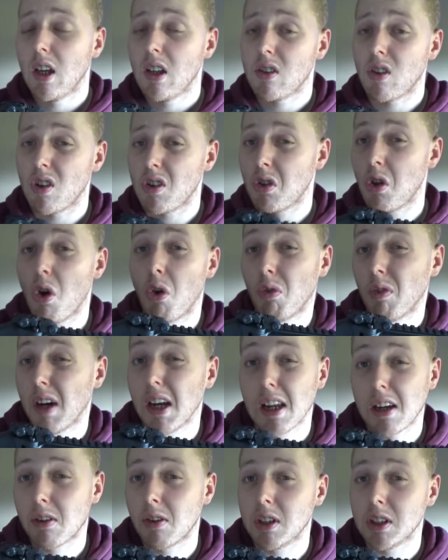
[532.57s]
So it's not
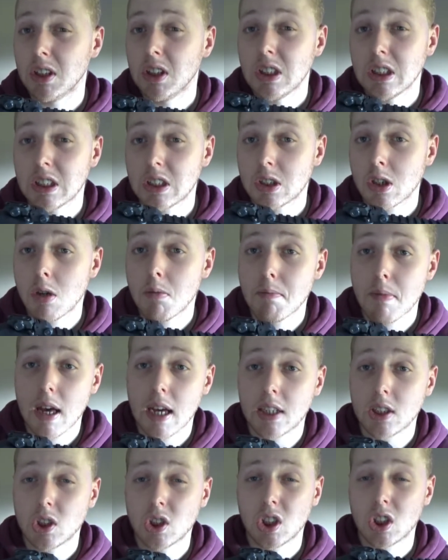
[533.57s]
really criticism,
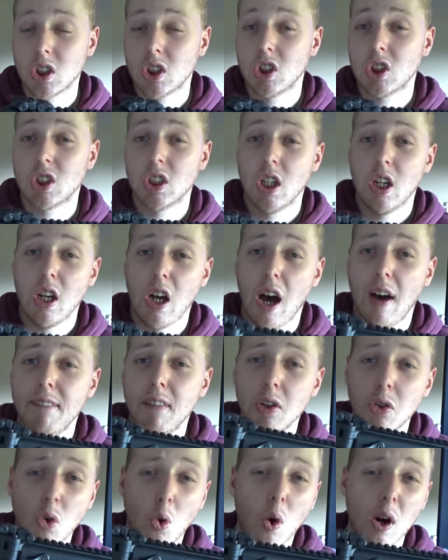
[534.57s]
it's just I'm
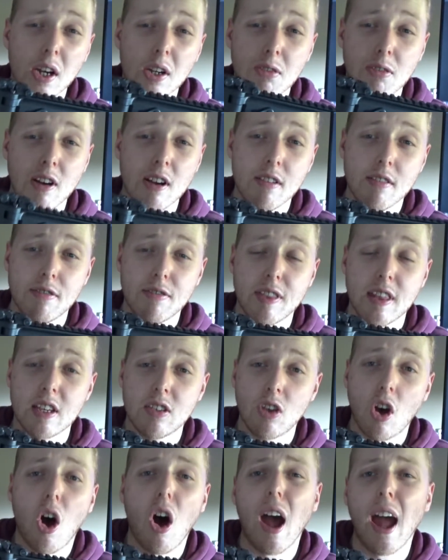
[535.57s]
annoyed with
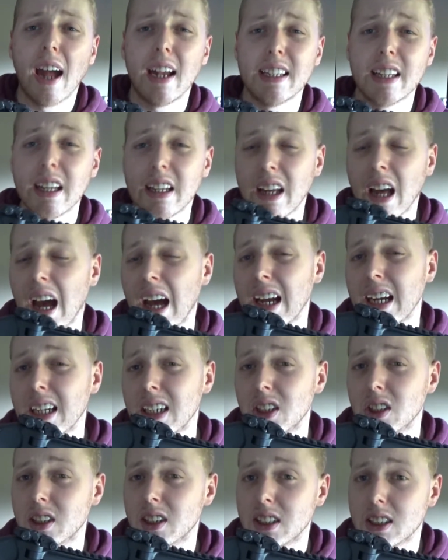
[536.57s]
these high-end
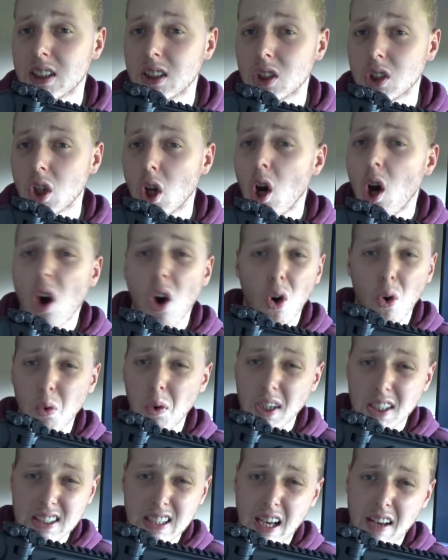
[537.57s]
AEGs
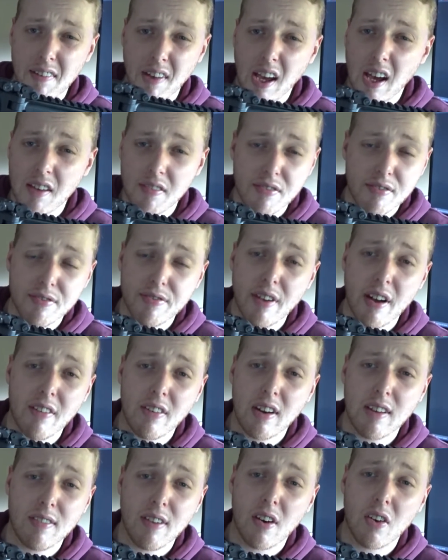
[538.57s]
always having a
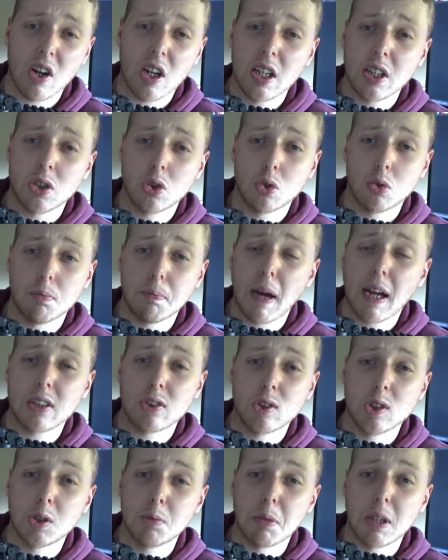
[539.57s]
very, very little
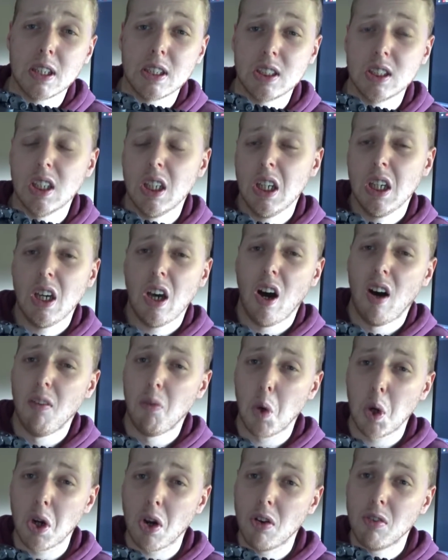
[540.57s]
battery space.
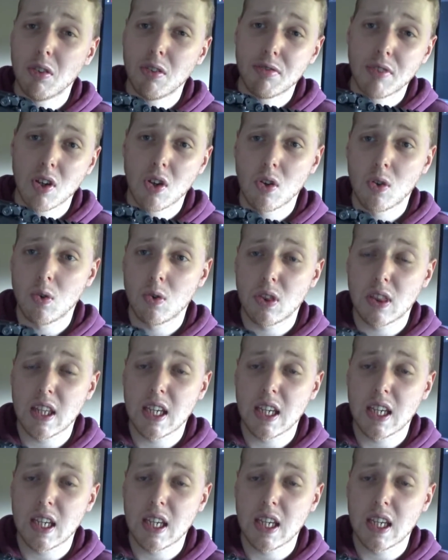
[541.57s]
When I reviewed